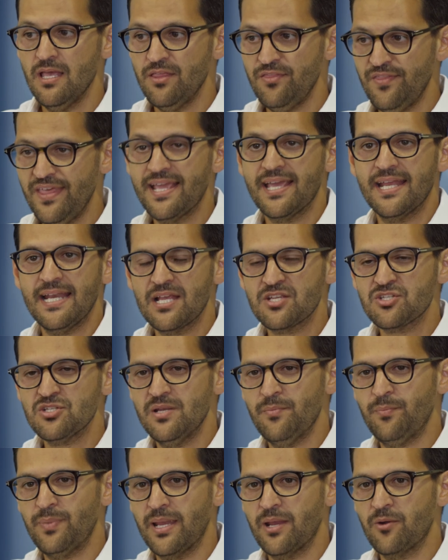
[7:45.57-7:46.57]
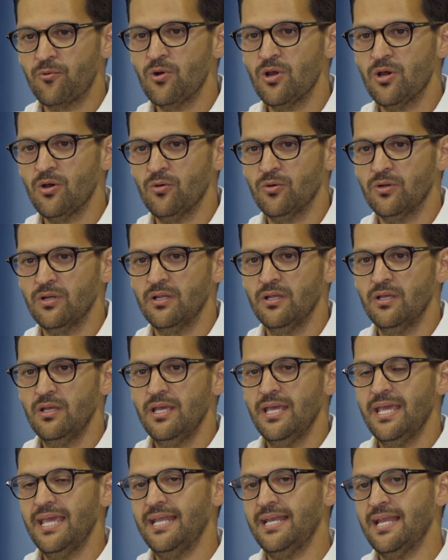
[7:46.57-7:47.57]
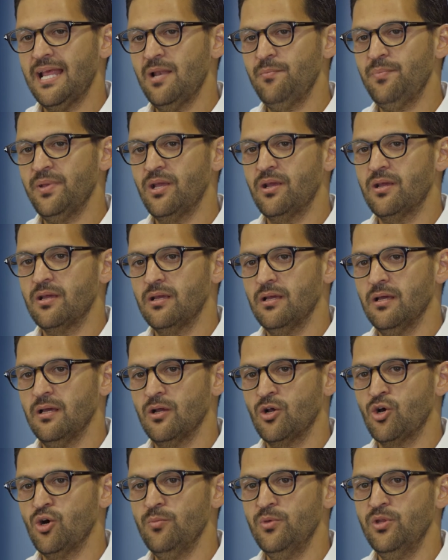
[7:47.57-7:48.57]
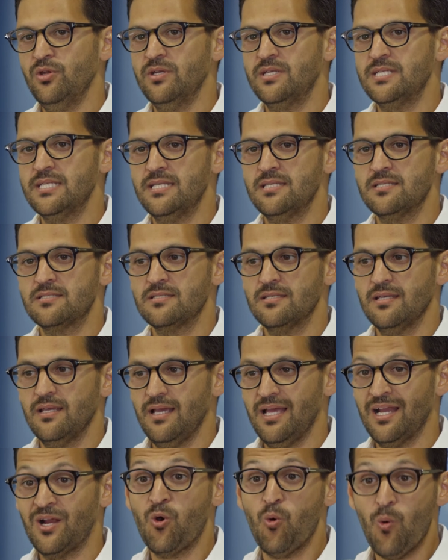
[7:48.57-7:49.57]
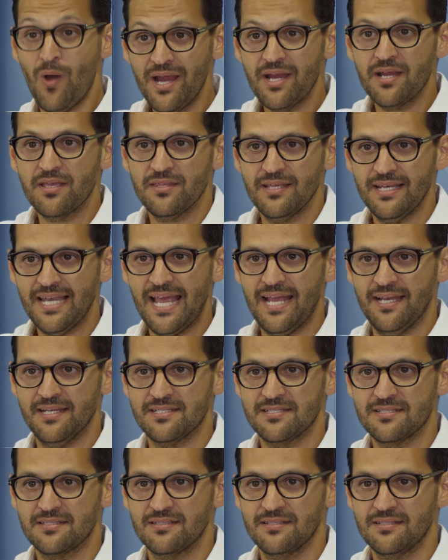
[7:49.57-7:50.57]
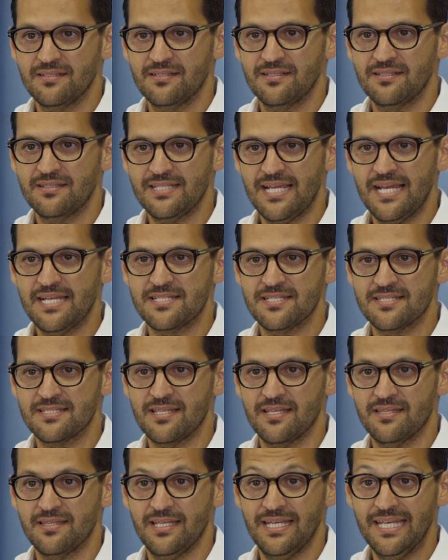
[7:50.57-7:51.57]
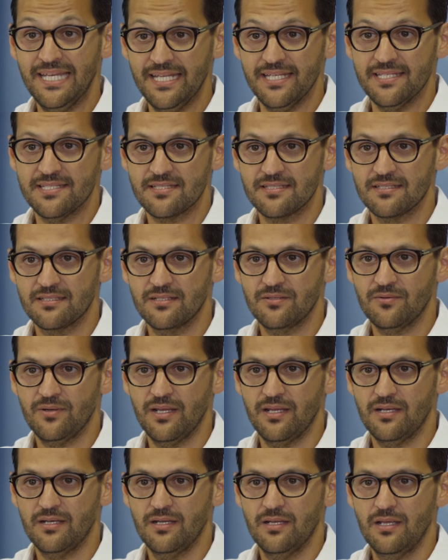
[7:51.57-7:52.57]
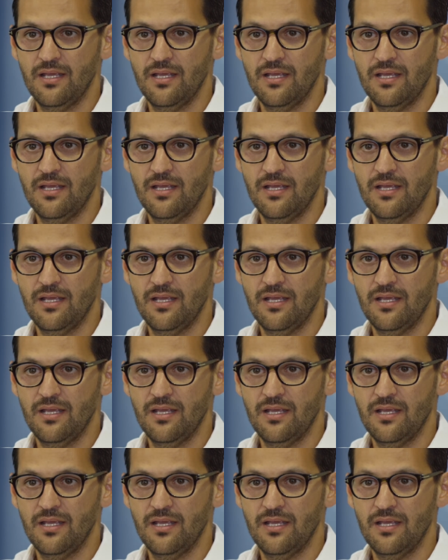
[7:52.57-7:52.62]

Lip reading: they can actually play a role in helping communities acquire the land titles that they need, right?